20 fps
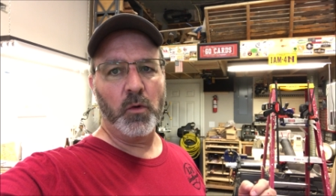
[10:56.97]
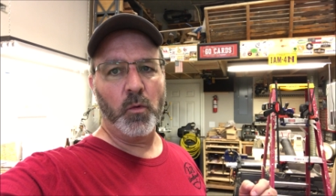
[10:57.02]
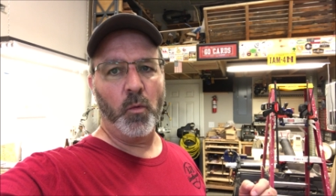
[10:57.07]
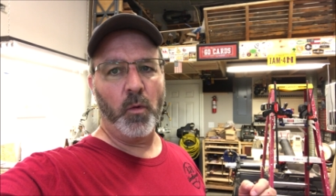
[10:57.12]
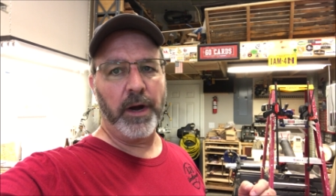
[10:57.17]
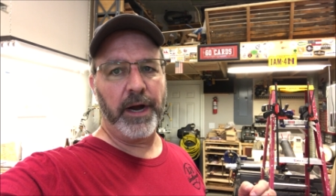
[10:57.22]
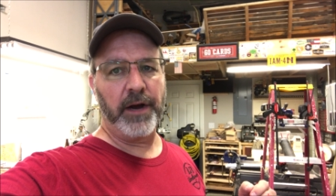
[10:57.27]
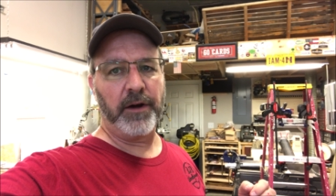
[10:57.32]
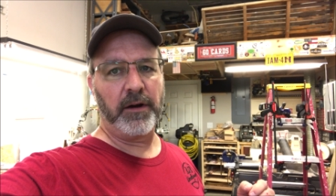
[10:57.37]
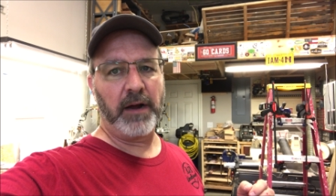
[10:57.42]

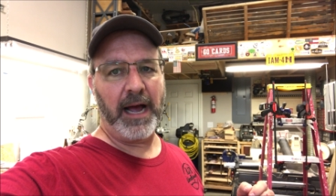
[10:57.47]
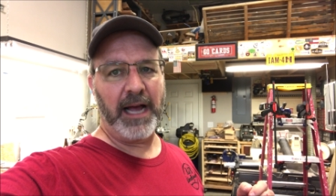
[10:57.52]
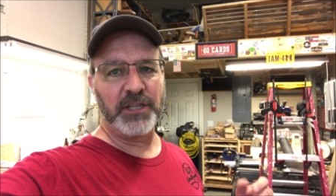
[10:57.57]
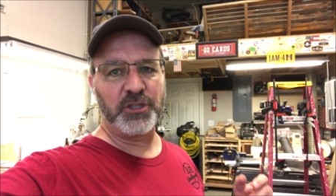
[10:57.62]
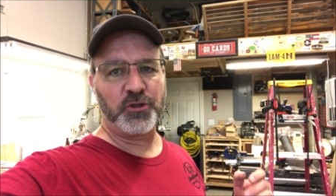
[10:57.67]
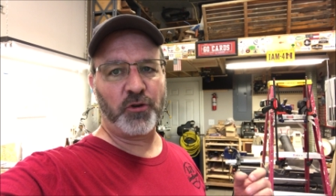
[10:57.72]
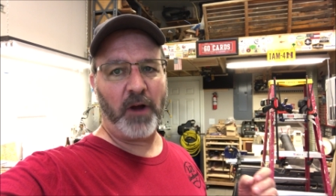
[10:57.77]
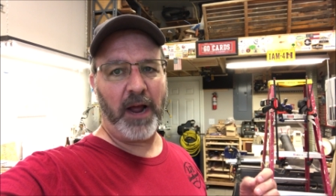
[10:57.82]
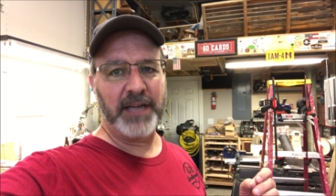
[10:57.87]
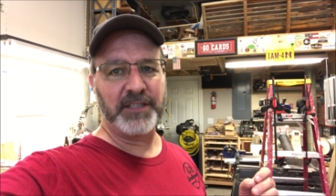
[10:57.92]
where I
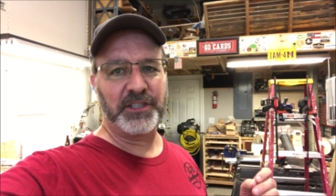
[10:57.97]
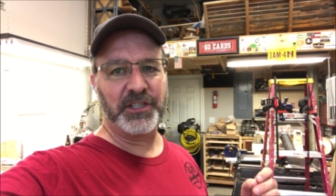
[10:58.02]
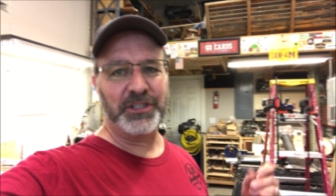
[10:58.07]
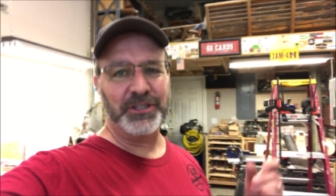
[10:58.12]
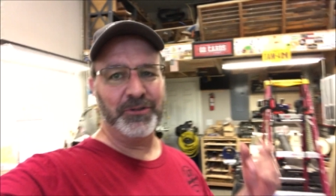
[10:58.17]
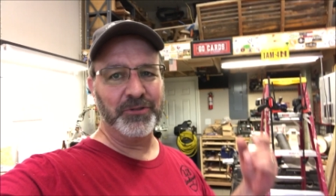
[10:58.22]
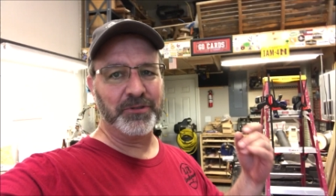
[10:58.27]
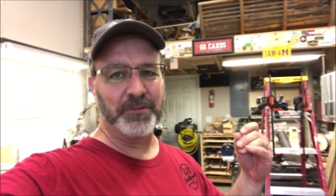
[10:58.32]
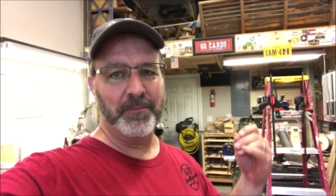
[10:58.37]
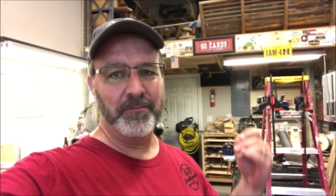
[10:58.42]
try to
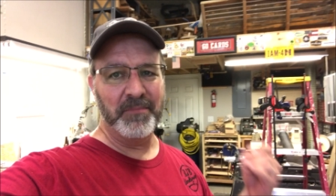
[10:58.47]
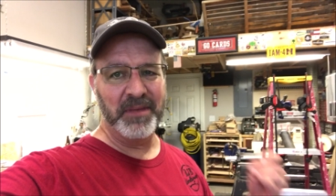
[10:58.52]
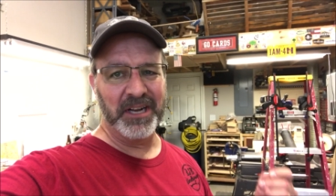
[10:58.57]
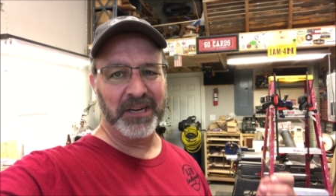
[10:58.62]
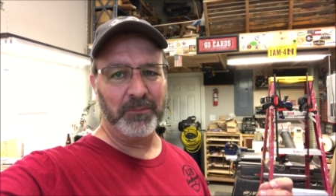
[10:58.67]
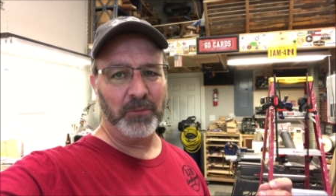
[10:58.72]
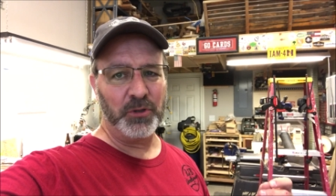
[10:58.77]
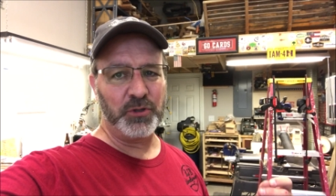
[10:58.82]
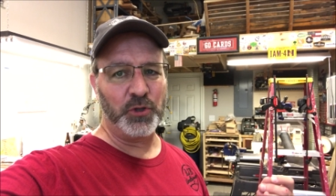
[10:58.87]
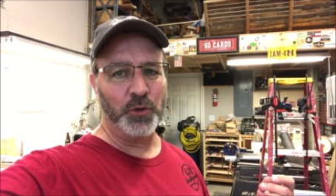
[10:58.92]
use
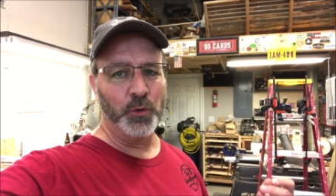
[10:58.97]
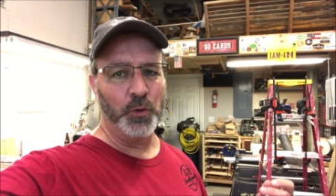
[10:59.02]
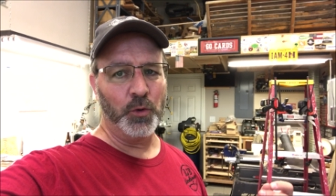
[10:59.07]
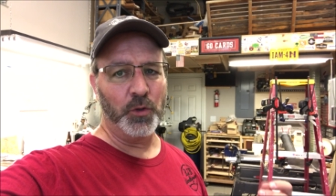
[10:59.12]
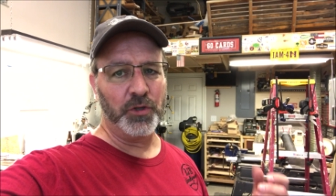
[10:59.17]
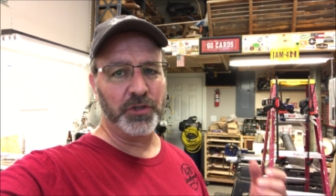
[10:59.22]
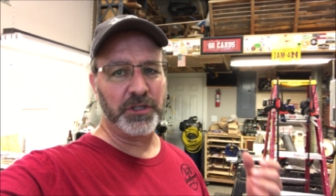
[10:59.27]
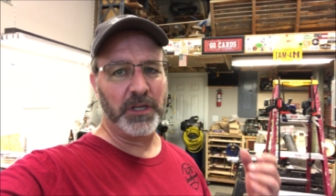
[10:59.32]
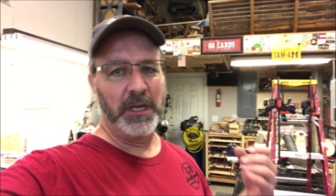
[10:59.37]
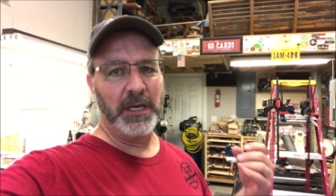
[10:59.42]
minimal
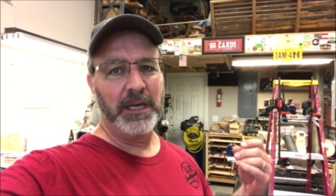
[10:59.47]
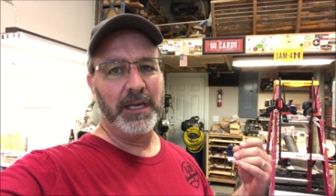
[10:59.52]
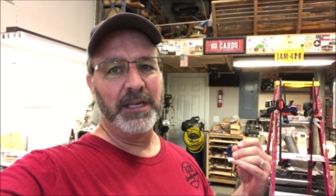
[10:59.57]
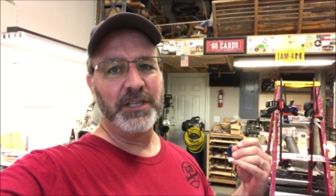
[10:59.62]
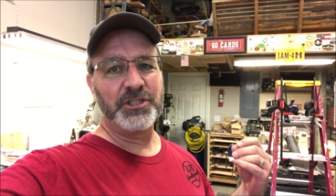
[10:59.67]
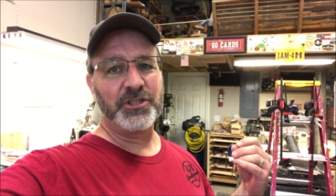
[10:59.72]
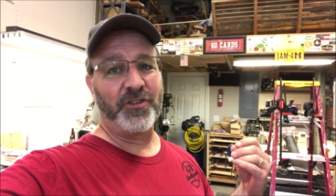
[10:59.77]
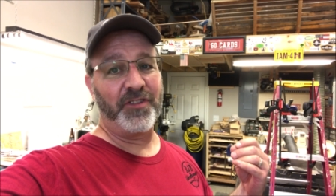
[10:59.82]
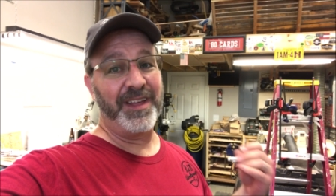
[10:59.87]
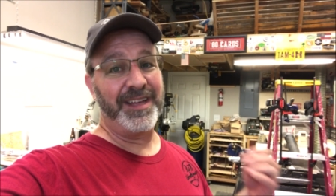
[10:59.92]
tools
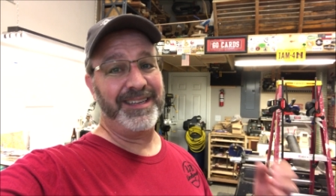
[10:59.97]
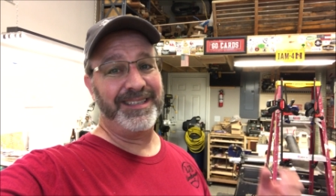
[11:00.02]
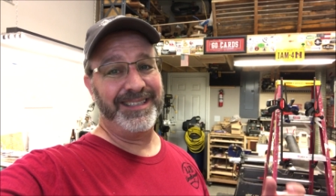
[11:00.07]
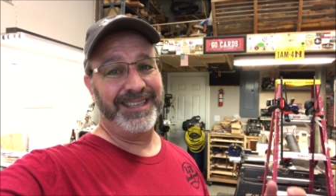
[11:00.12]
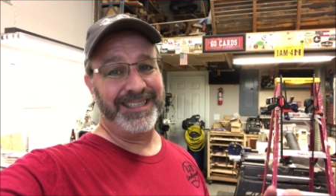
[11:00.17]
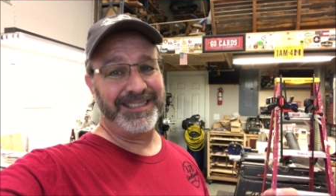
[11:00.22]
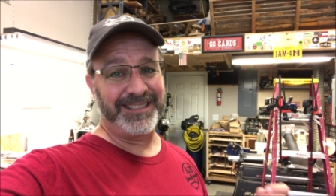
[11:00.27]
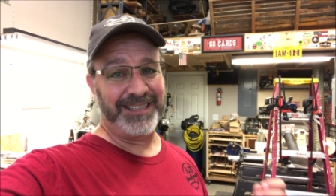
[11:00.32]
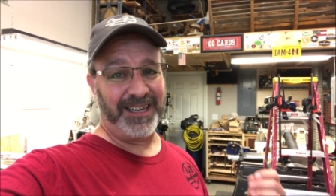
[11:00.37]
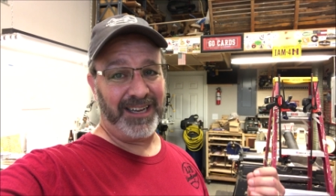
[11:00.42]
so that
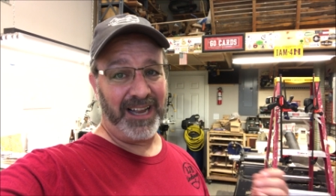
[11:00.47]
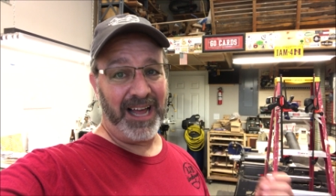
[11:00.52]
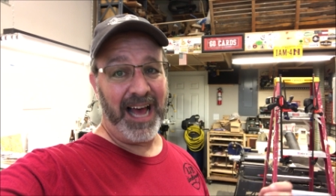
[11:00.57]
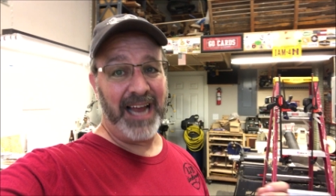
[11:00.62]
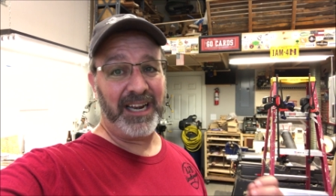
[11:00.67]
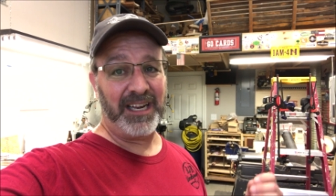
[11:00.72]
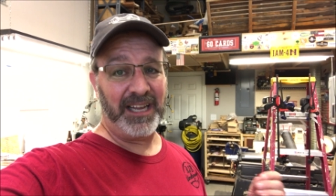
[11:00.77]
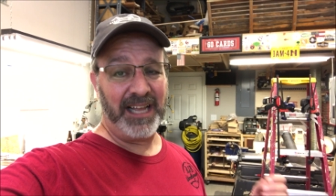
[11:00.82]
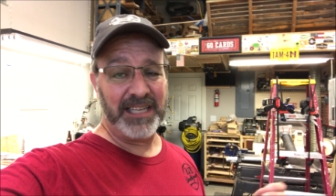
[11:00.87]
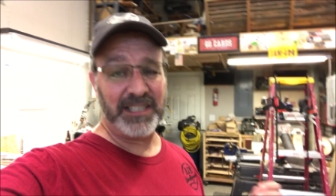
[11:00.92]
it's a
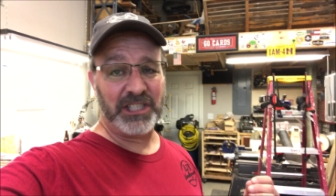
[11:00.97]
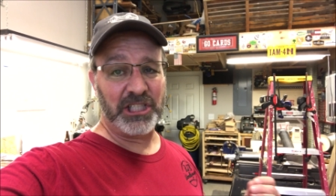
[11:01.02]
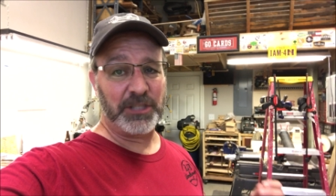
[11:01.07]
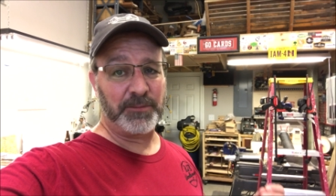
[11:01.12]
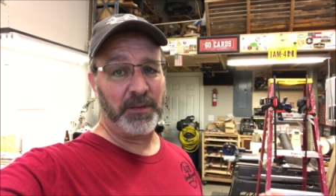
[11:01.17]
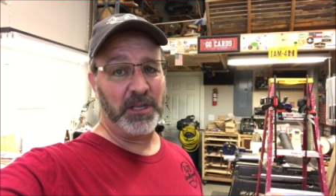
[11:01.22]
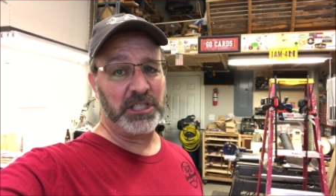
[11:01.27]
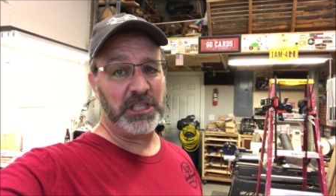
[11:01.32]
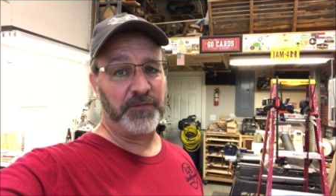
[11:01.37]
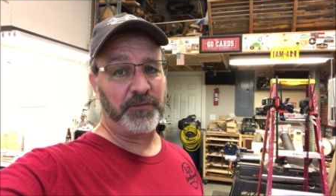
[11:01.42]
lot less
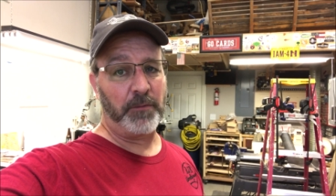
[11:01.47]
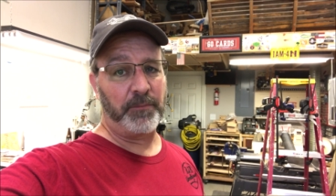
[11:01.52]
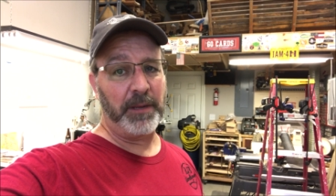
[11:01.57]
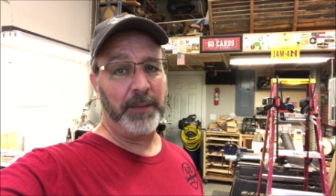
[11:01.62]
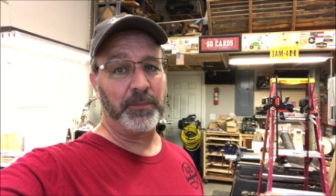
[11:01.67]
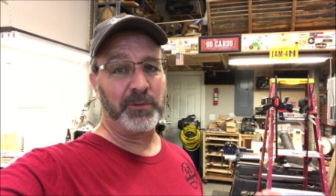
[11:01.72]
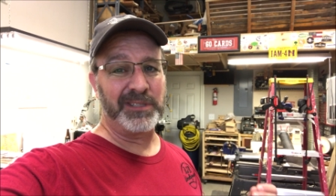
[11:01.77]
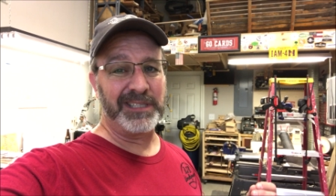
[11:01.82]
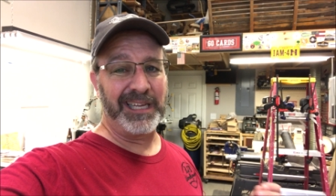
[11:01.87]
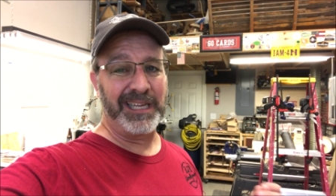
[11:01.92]
expensive for people